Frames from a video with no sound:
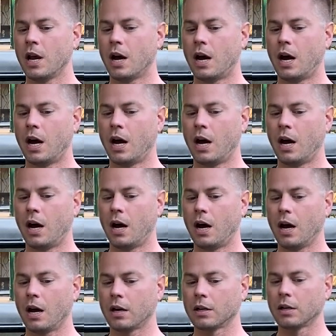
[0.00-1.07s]

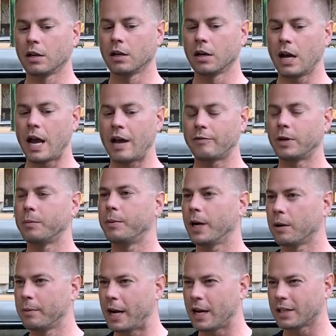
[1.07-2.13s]
having
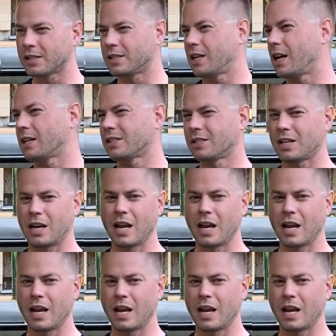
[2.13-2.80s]
bareback sex